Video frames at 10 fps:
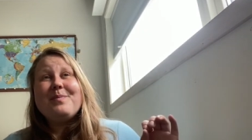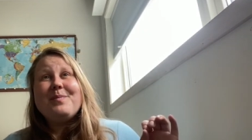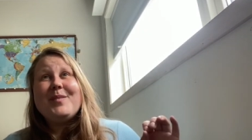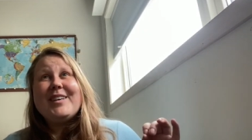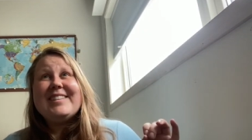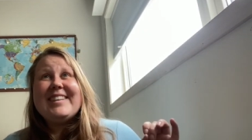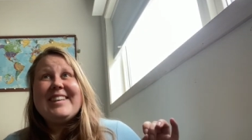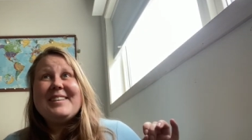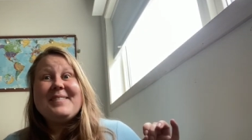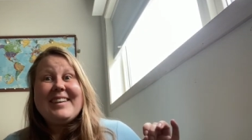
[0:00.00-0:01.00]
was
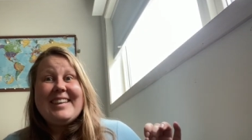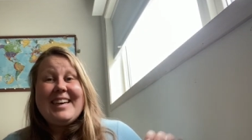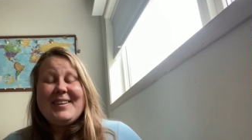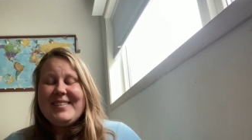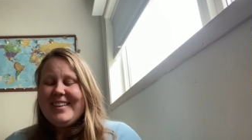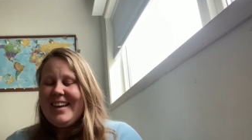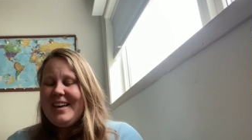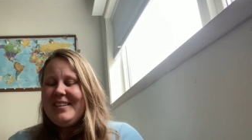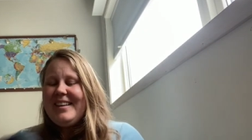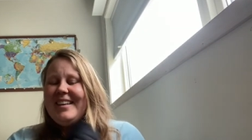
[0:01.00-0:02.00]
in right now. Yeah,
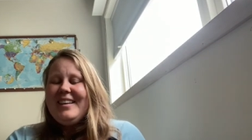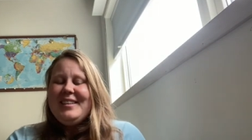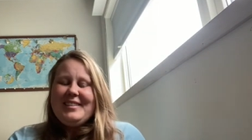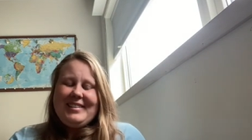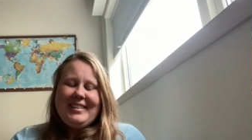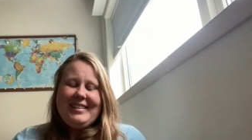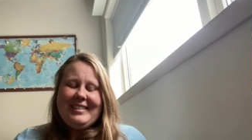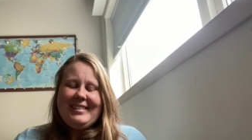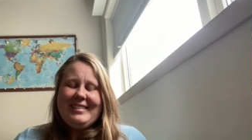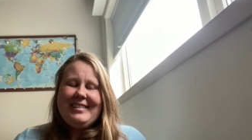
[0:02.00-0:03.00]

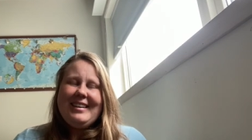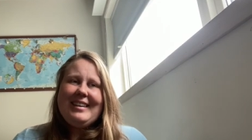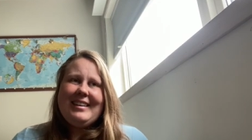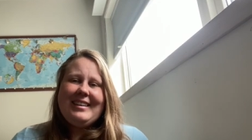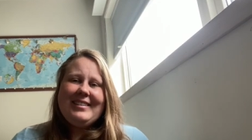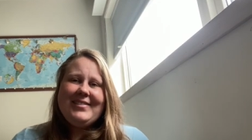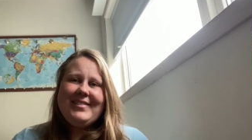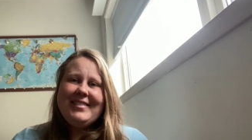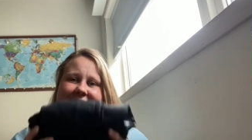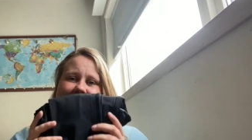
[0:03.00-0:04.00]
so
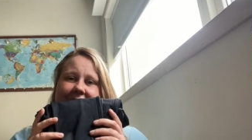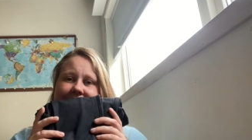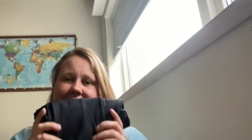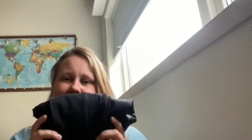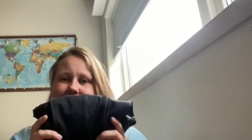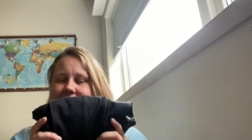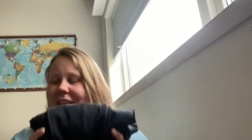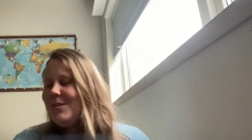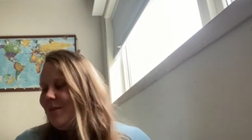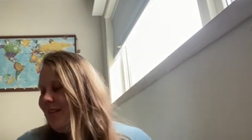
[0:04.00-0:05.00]
I'm very
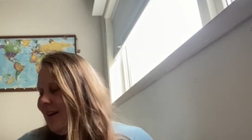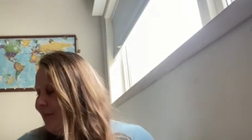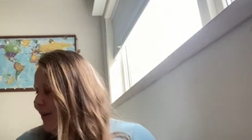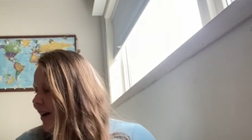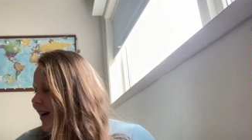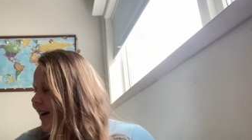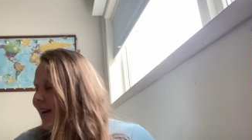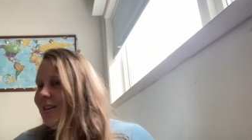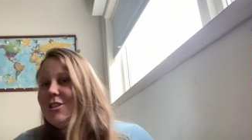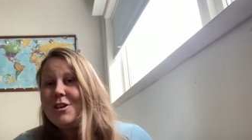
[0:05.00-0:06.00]
pleased with them.
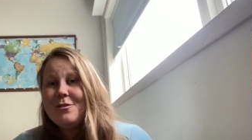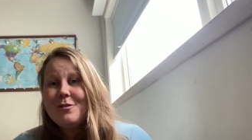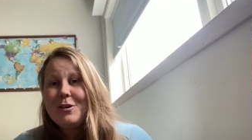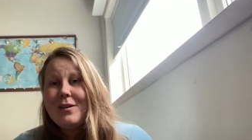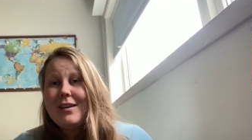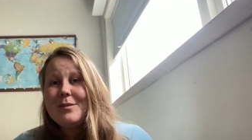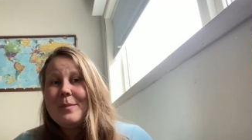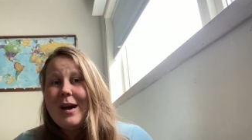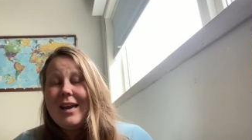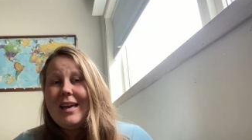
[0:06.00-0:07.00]
I don't regret
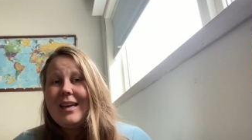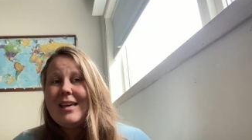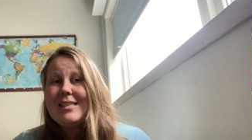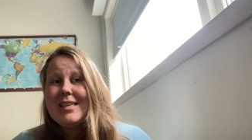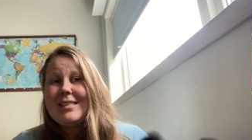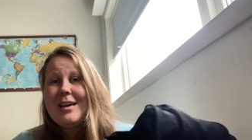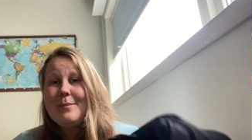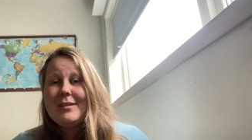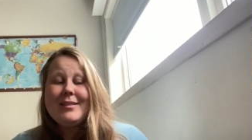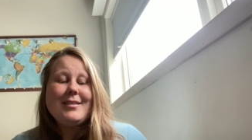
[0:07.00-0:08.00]
buying Aztec
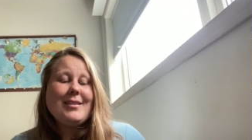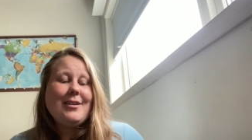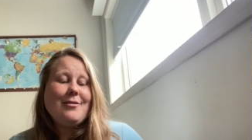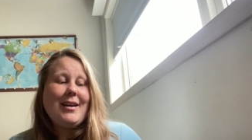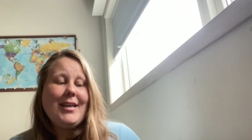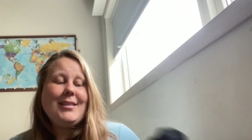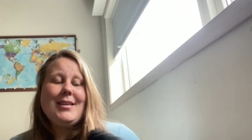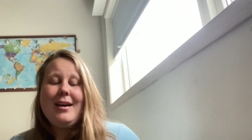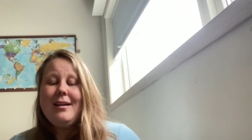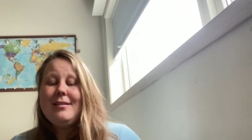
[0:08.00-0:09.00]
Diamond's riding
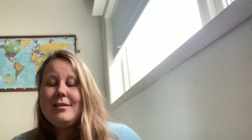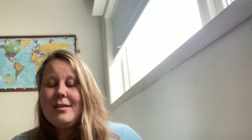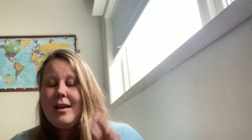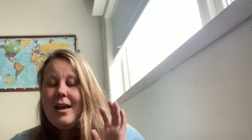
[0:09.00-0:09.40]
tights.